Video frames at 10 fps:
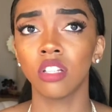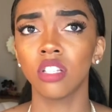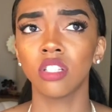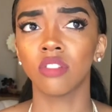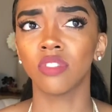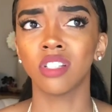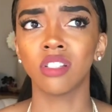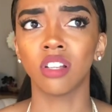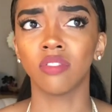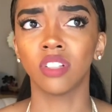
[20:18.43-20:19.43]
just different
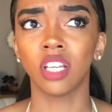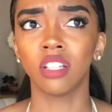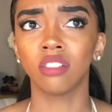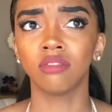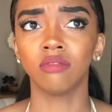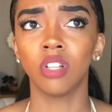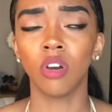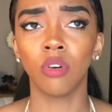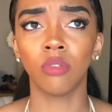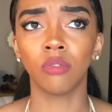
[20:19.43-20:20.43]
stuff like
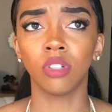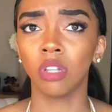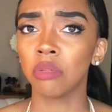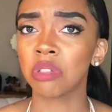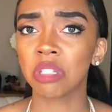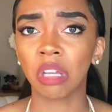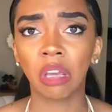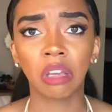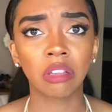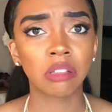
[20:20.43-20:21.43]
no glow
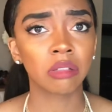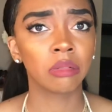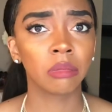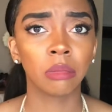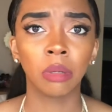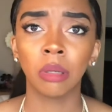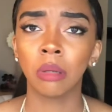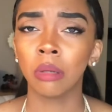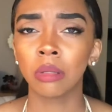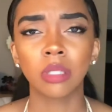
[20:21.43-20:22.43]
sticks,
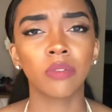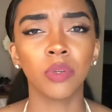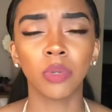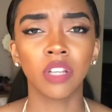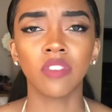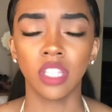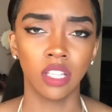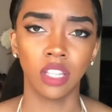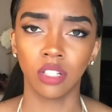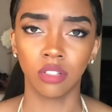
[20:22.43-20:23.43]
stuff you wouldn't even
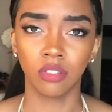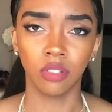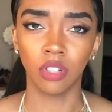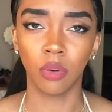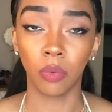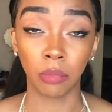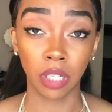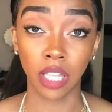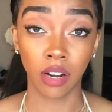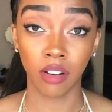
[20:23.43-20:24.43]
think that, you know, wouldn't be
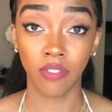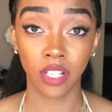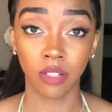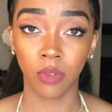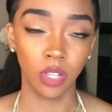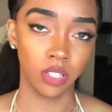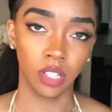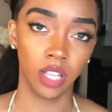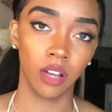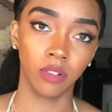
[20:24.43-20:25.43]
allowed at a festival isn't
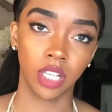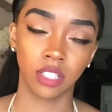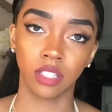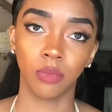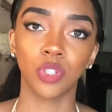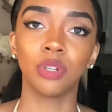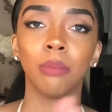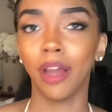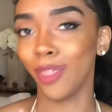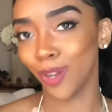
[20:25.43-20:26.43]
allowed, I guess because they want you to
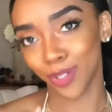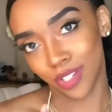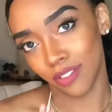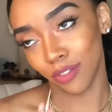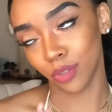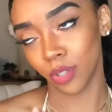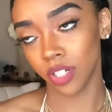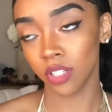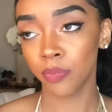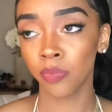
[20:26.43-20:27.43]
buy their stuff, of
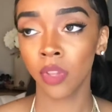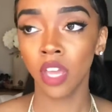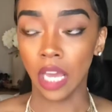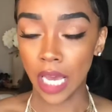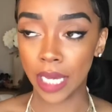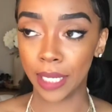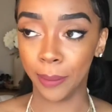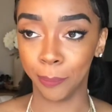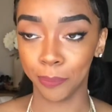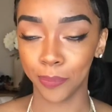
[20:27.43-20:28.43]
course.
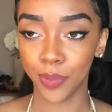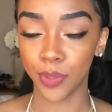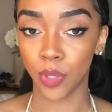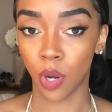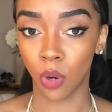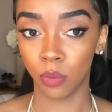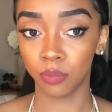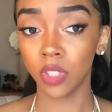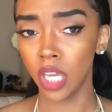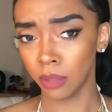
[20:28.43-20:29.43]
So
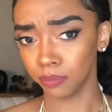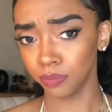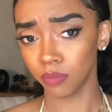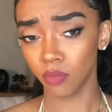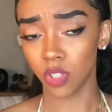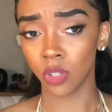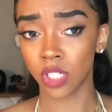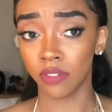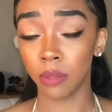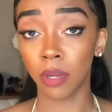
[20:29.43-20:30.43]
yeah, so
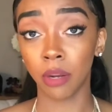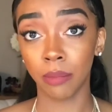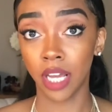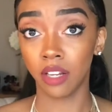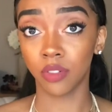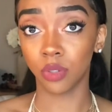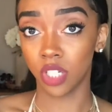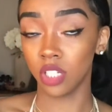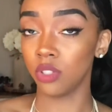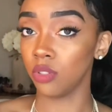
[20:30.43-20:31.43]
definitely bear in mind of
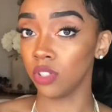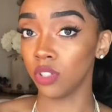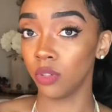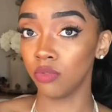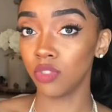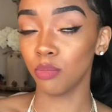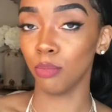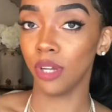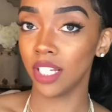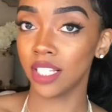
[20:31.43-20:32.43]
Coachella's do's and don'ts,
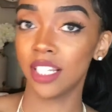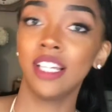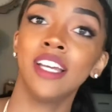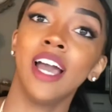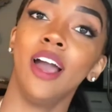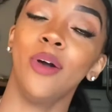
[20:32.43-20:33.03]
but I